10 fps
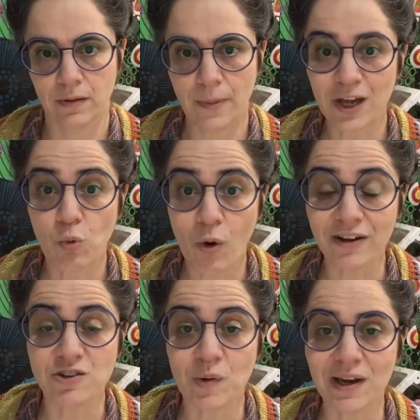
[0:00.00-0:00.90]
I'm not going to
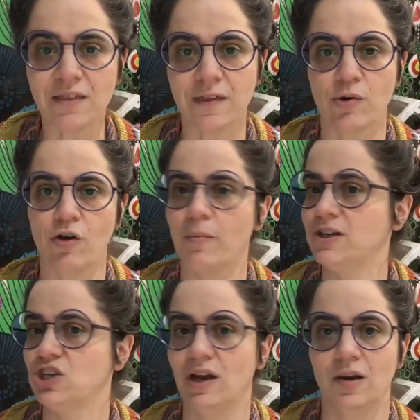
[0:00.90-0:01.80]
want to do anything with
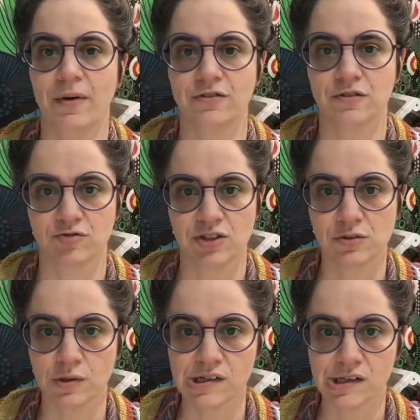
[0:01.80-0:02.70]
all my giant amounts of
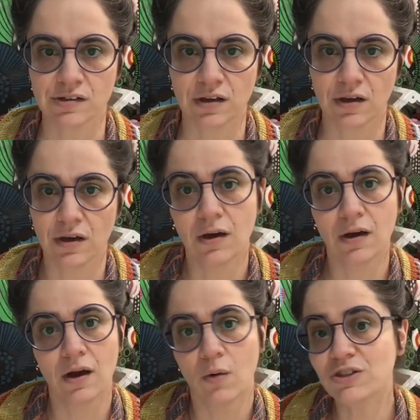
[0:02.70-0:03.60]
resources,
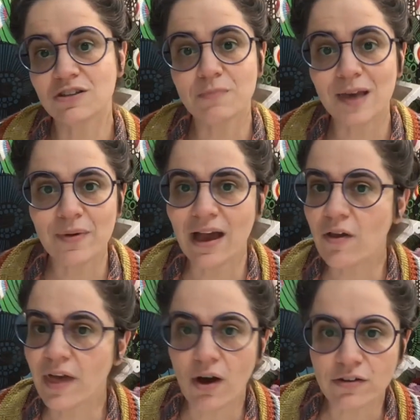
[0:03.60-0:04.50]
which is maybe
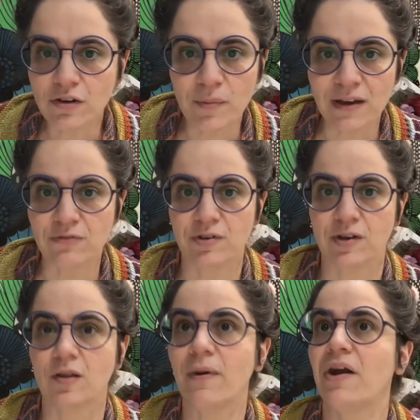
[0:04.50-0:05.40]
how they also might
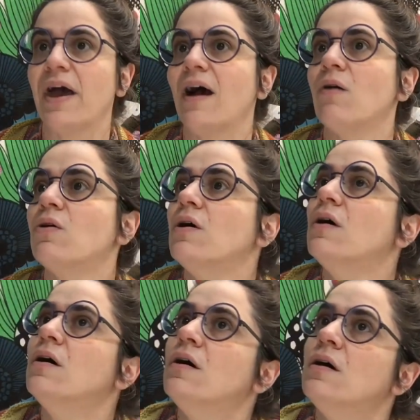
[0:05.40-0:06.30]
feel about how,
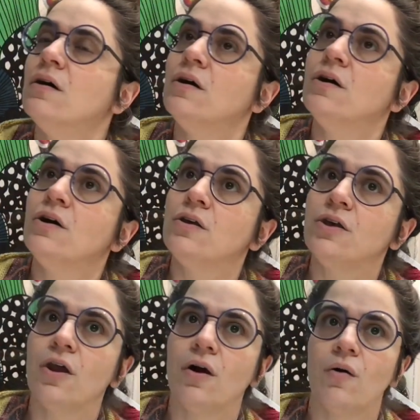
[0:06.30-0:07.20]

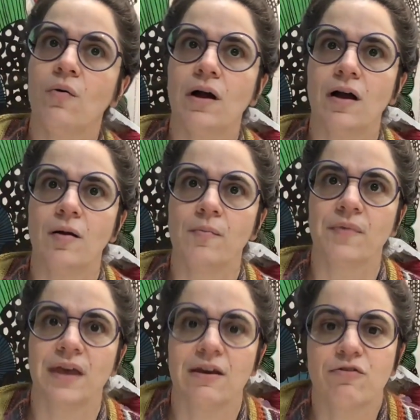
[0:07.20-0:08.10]

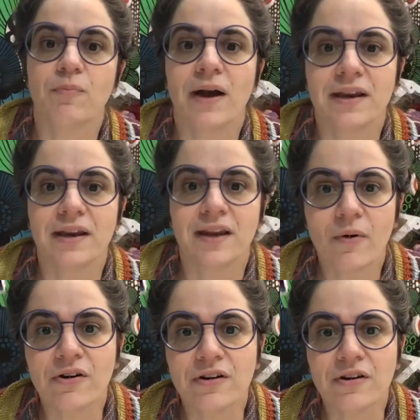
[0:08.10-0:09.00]
if my
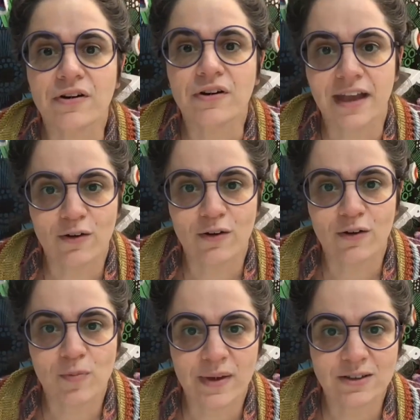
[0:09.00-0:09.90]
neighborhood is taken
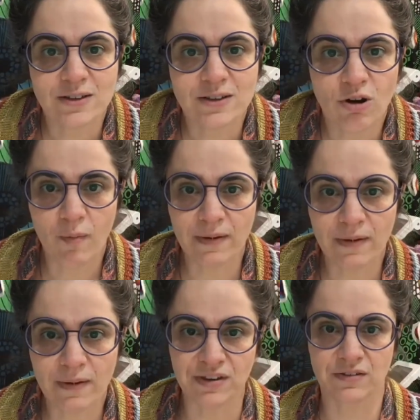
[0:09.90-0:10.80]
over by big, tall
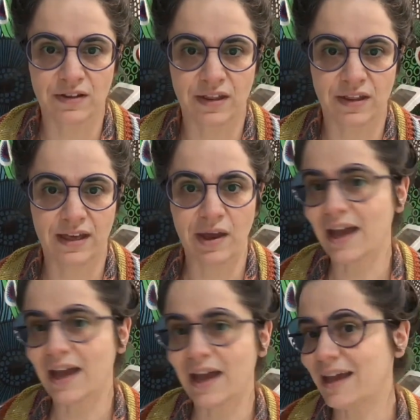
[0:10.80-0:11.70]
buildings,
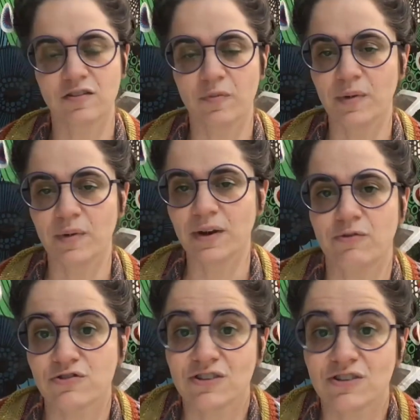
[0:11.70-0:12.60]
and I get lots of
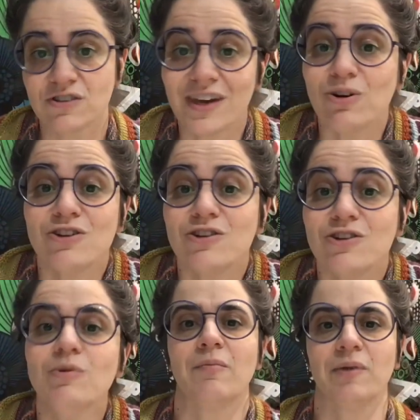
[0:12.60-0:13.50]
money for it, there's nothing I want
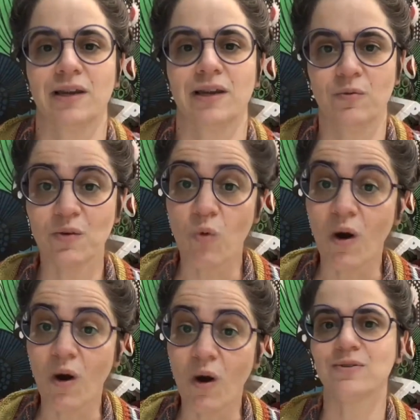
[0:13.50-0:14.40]
to do with that money. What
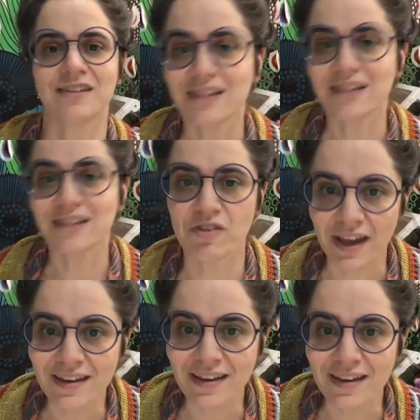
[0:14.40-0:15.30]
I wanted was to live
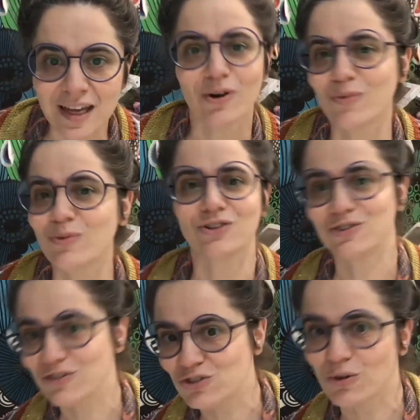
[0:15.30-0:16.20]
in the nice neighborhood
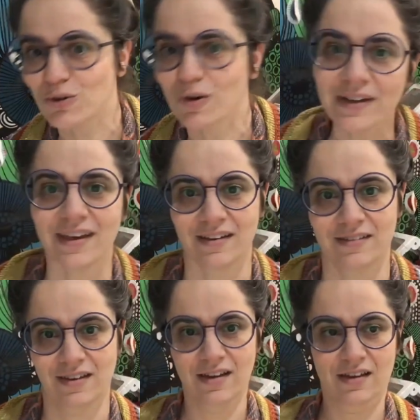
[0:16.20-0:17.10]
with the short
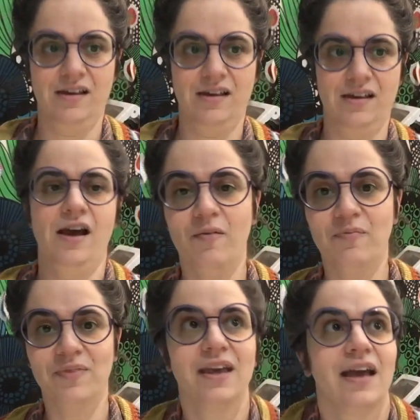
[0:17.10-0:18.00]
buildings.
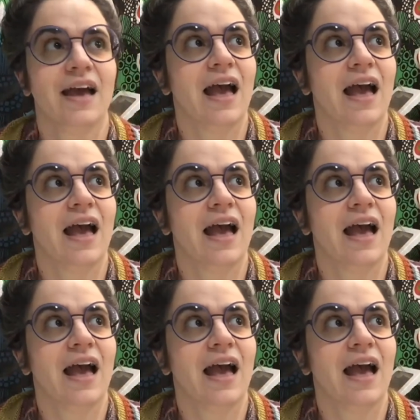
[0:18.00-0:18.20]
And